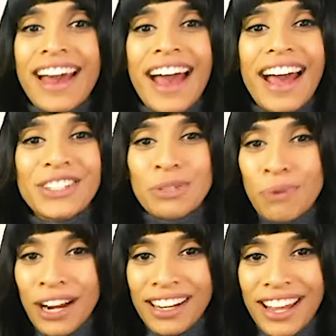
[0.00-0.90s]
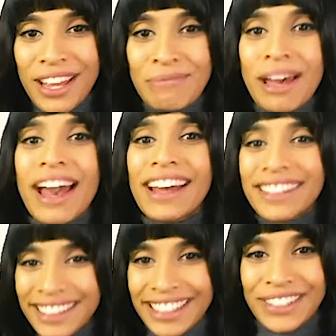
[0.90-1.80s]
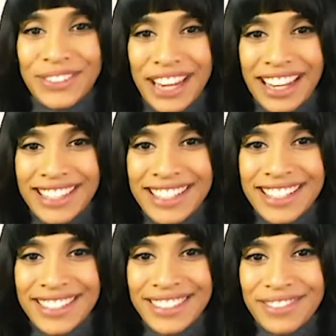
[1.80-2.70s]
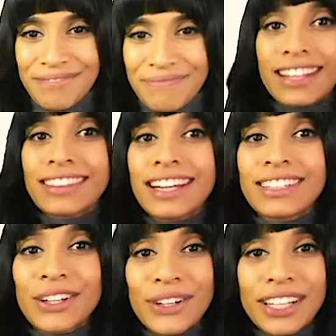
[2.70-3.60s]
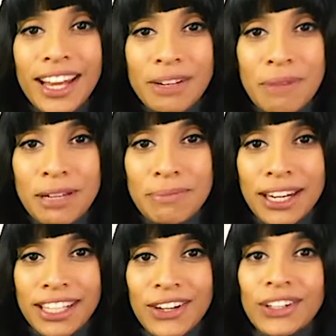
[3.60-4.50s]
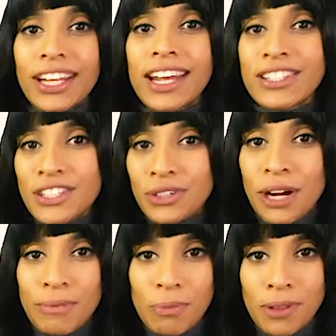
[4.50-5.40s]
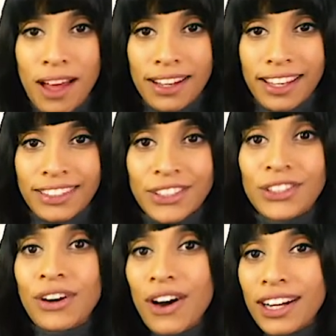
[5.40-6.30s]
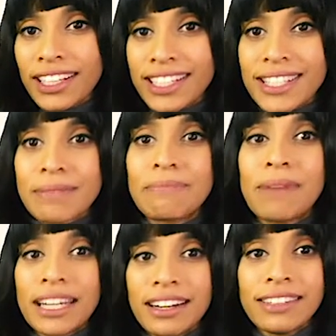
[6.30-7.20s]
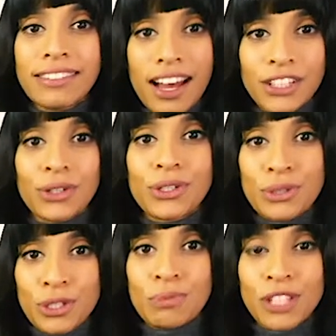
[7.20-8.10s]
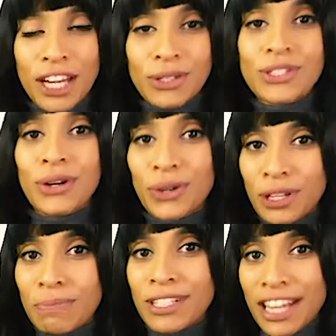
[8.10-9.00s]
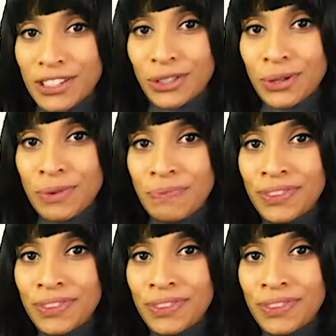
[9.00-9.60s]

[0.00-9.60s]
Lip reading: Add your brand name and click Create. Like learning how to make money on Instagram or blogging, your audience might unlock your YouTube channel's earning potential.